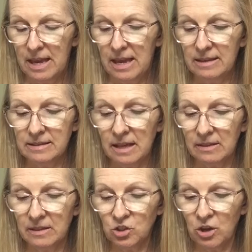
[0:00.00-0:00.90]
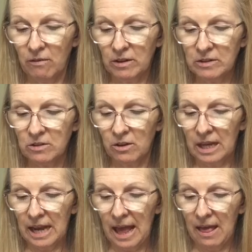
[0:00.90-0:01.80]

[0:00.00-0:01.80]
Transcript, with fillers: He set the shovel so that,